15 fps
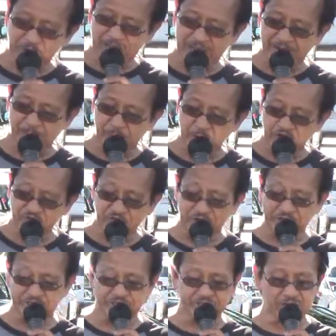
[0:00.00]
and
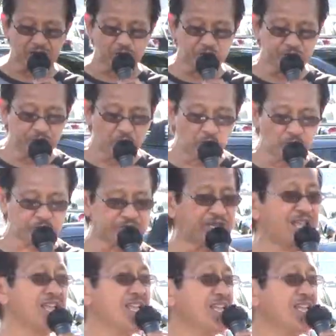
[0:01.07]
preferences are those